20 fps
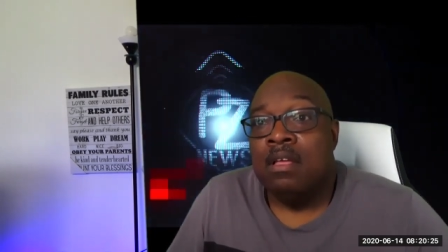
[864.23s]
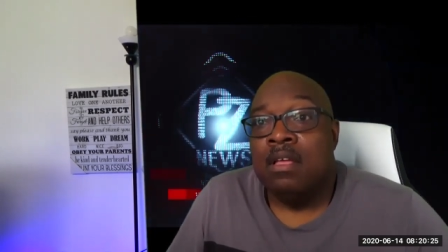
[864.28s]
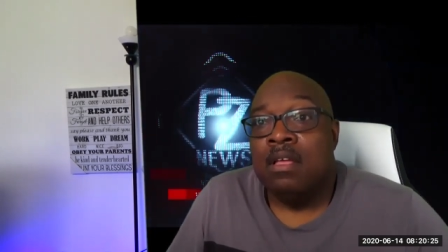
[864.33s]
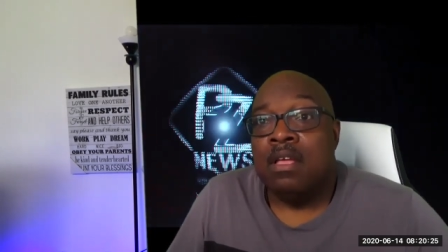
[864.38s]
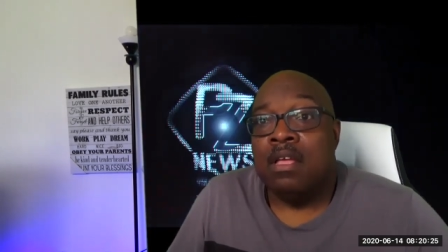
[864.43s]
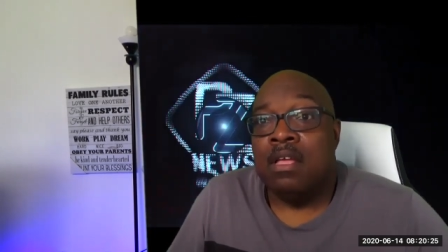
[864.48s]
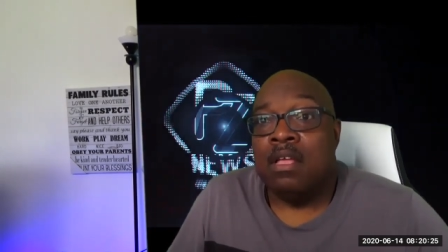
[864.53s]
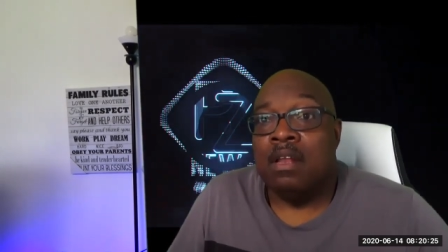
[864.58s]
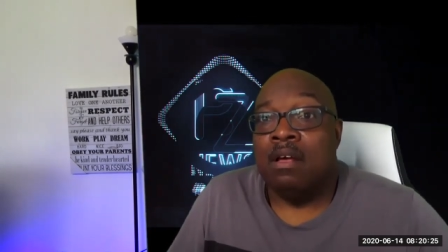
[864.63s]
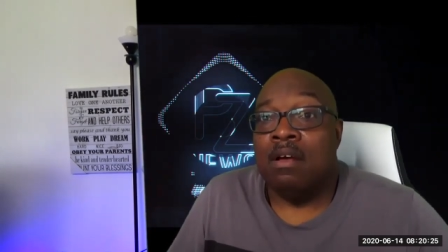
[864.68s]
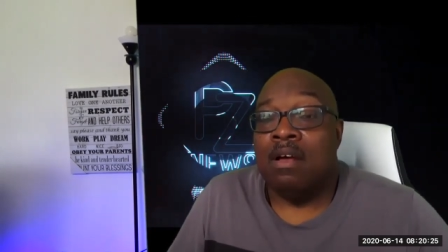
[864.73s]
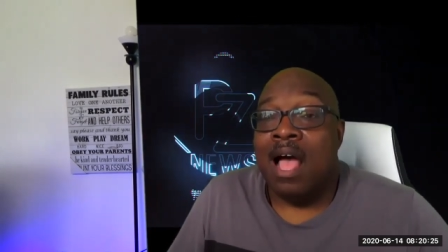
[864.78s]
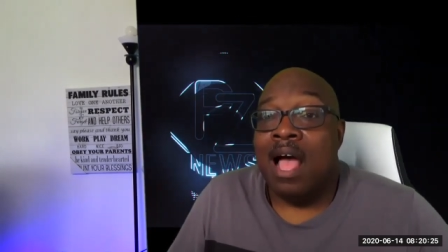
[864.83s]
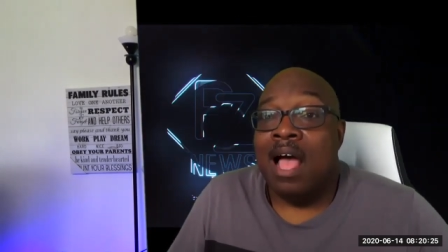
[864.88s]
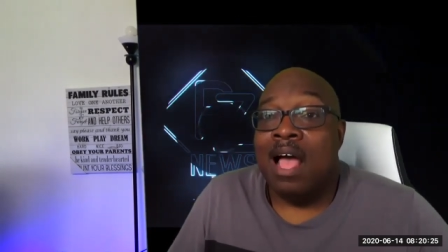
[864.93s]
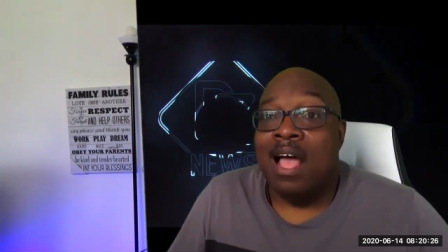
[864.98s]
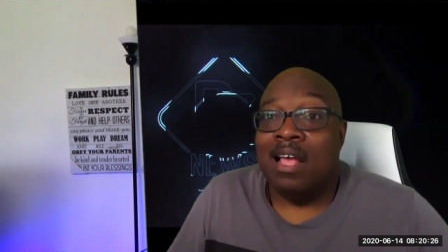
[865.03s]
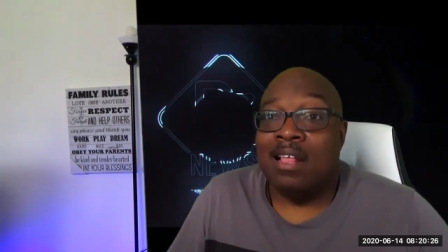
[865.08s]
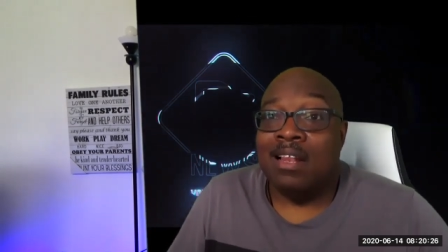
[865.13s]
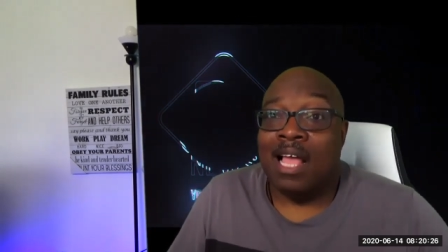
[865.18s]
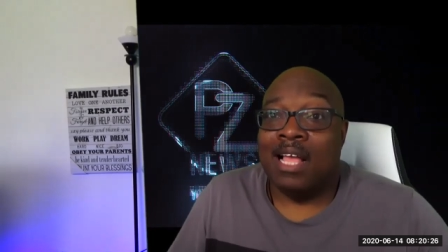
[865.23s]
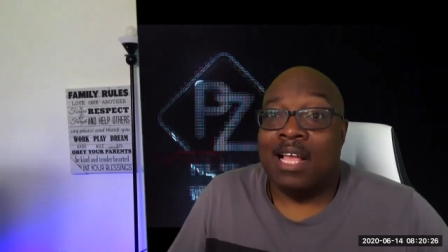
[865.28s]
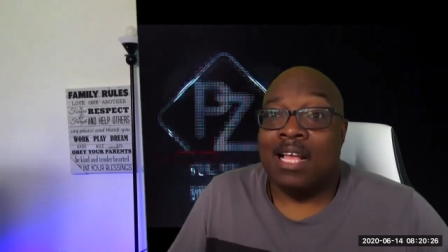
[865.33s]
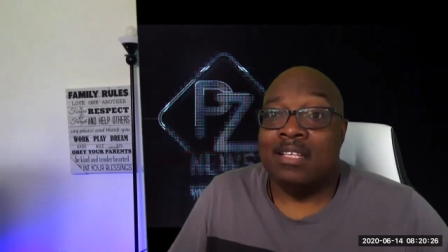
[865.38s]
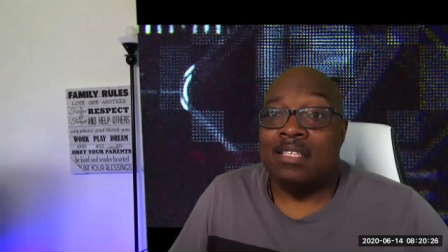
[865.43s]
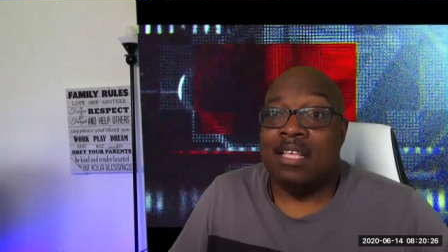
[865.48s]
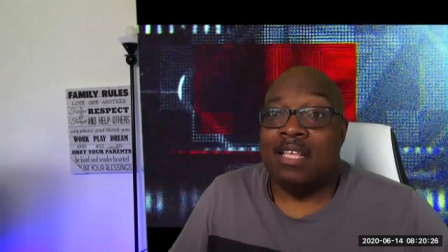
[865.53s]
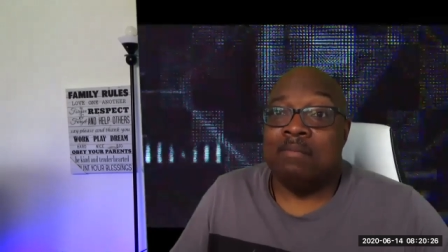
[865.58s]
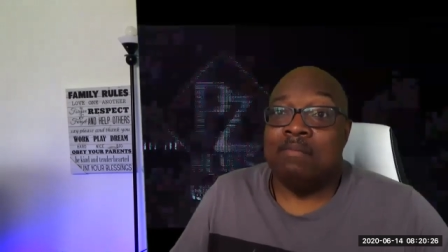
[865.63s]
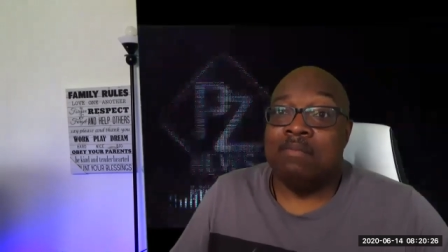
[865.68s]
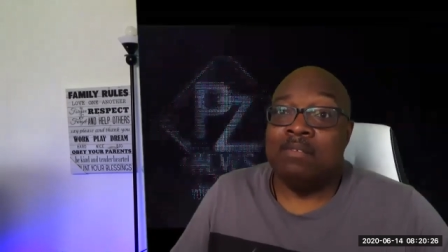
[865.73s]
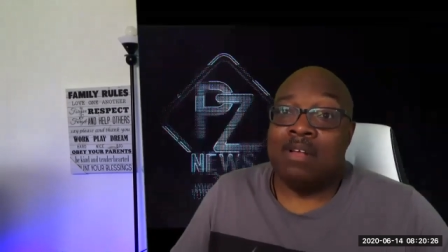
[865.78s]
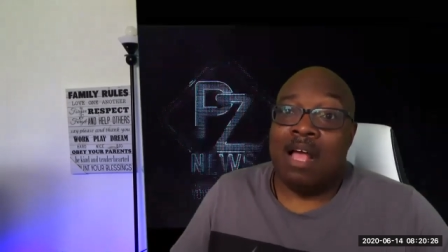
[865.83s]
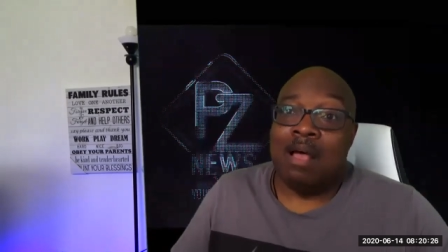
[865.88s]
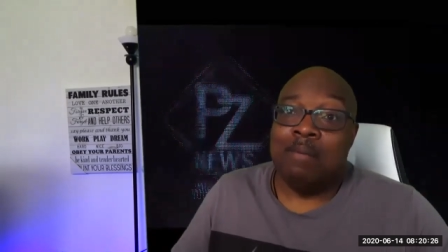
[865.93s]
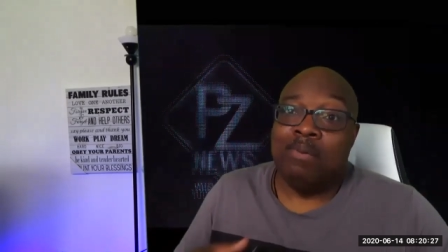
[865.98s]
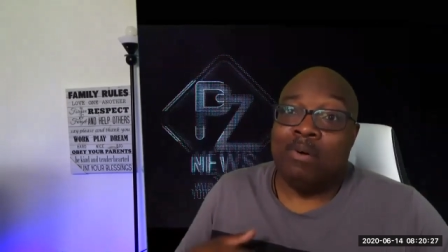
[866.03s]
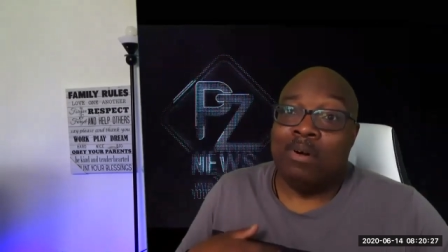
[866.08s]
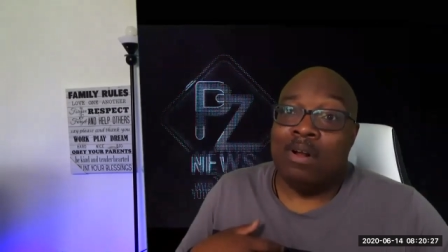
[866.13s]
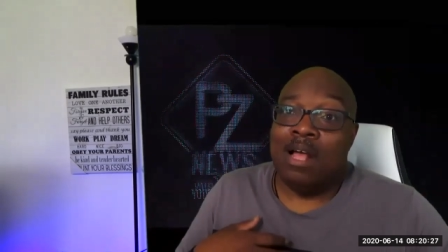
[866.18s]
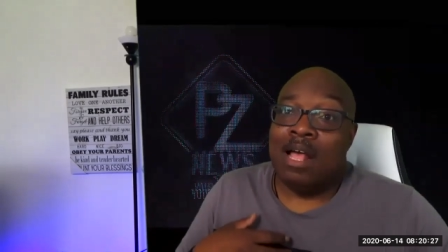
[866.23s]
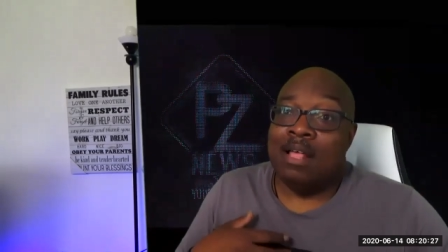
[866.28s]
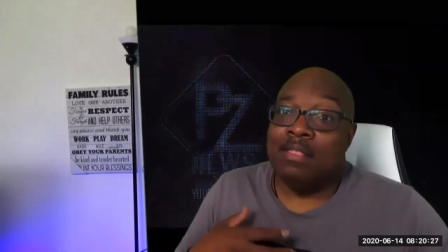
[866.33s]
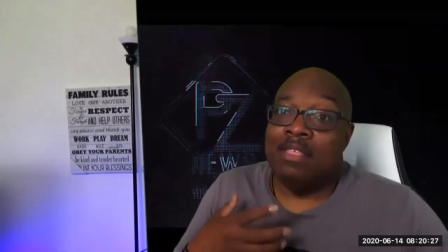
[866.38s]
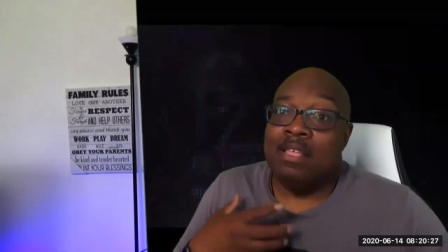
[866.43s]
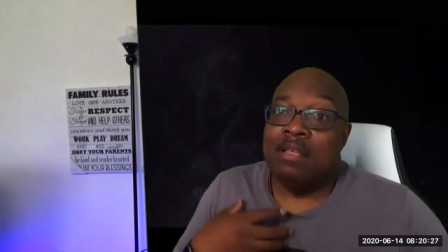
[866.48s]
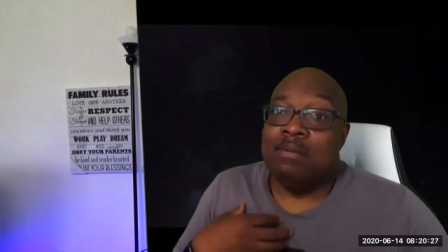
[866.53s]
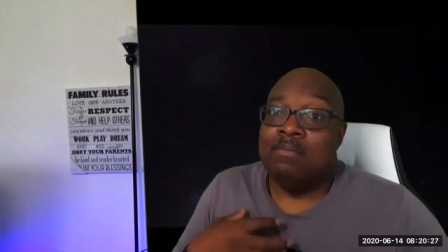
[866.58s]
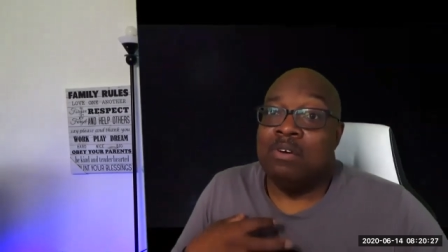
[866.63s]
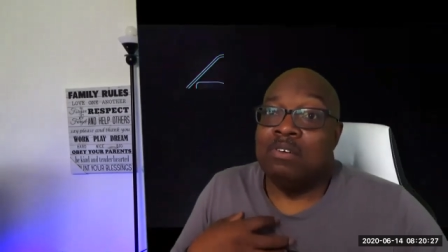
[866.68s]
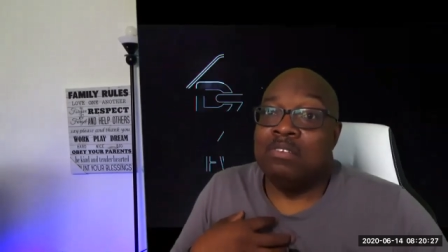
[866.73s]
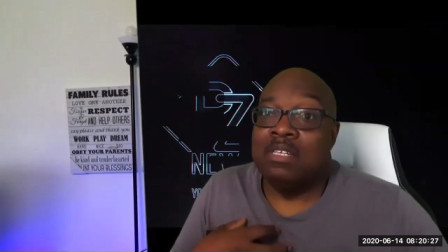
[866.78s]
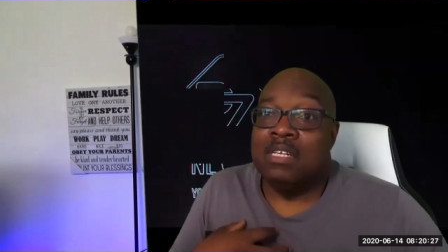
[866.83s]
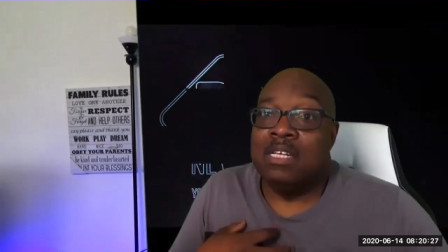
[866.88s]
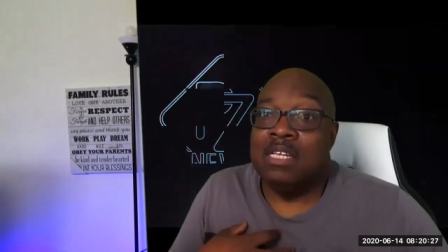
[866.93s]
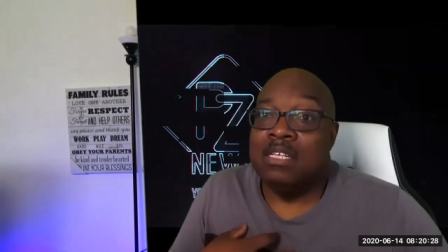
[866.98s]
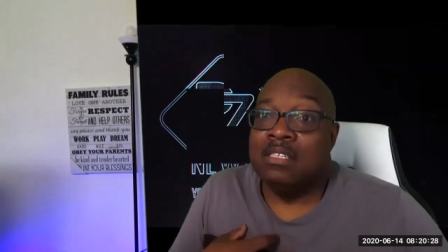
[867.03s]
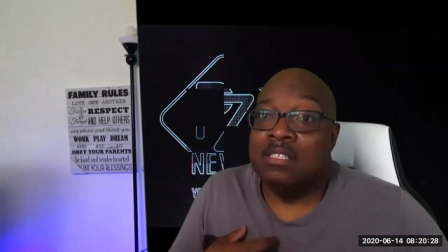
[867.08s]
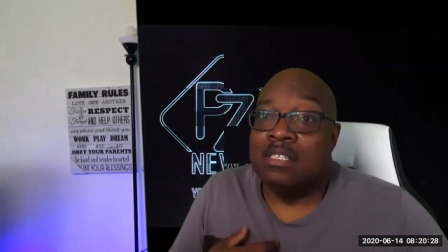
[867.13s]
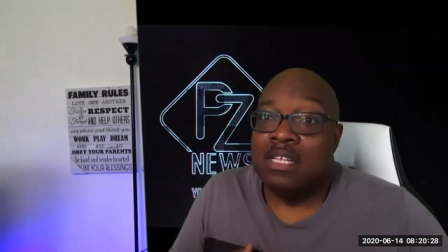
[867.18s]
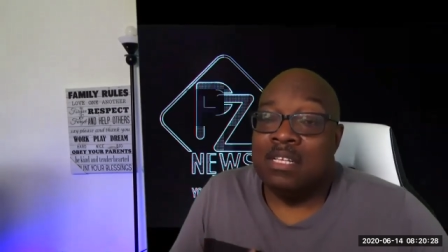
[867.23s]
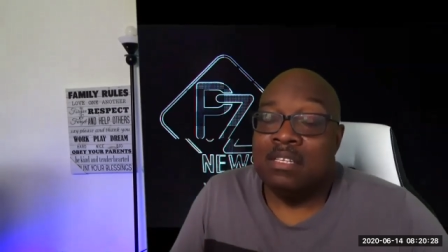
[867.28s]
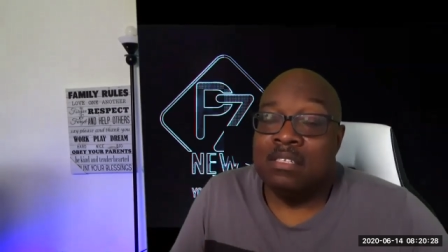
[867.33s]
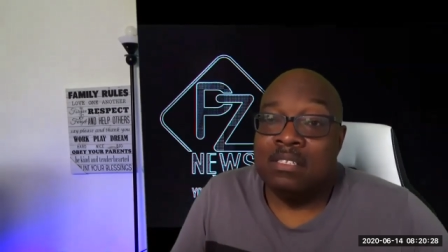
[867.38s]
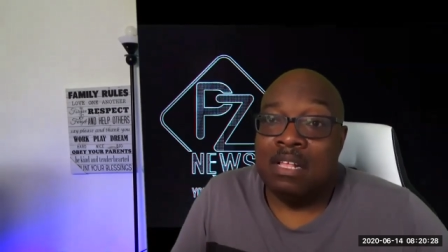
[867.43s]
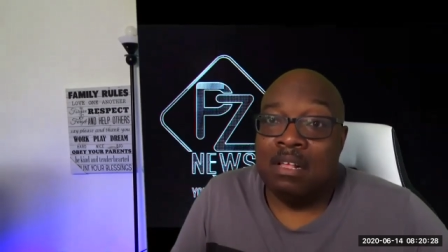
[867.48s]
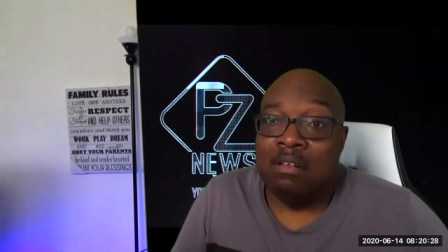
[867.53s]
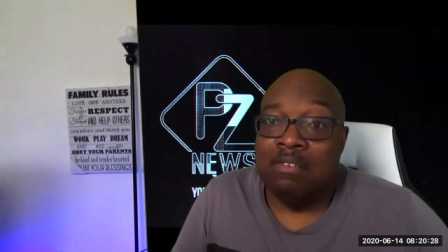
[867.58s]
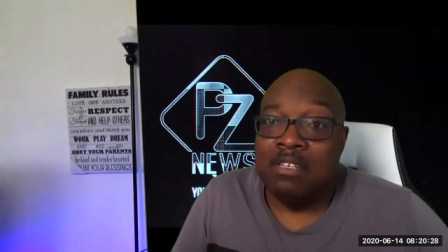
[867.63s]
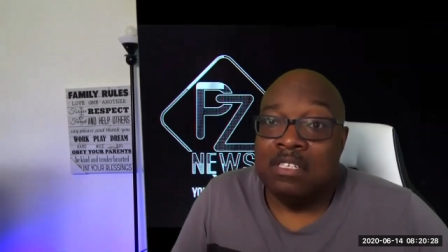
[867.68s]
you know, I, I, like I said, I brought. I think most of these things that we